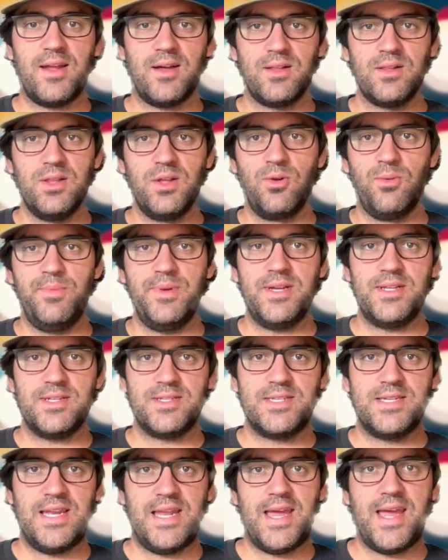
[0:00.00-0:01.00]
a little bit
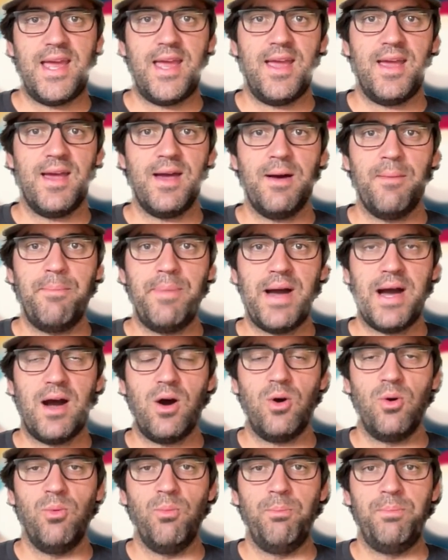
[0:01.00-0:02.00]
today
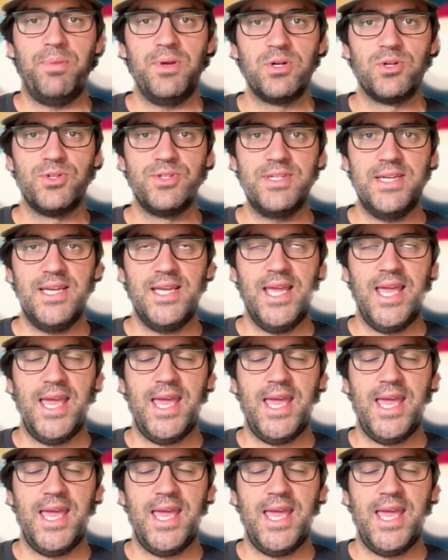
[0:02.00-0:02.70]
about building